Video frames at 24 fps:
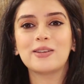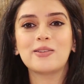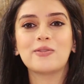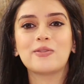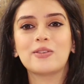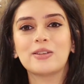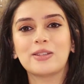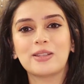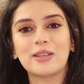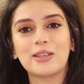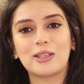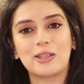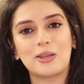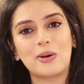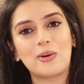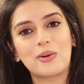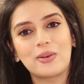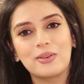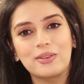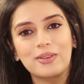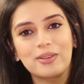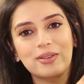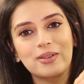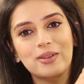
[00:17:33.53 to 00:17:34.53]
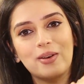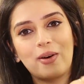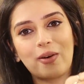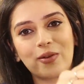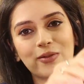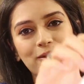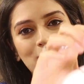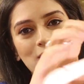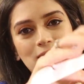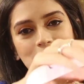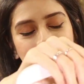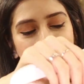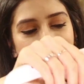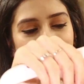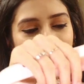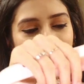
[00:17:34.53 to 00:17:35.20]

de résistance of this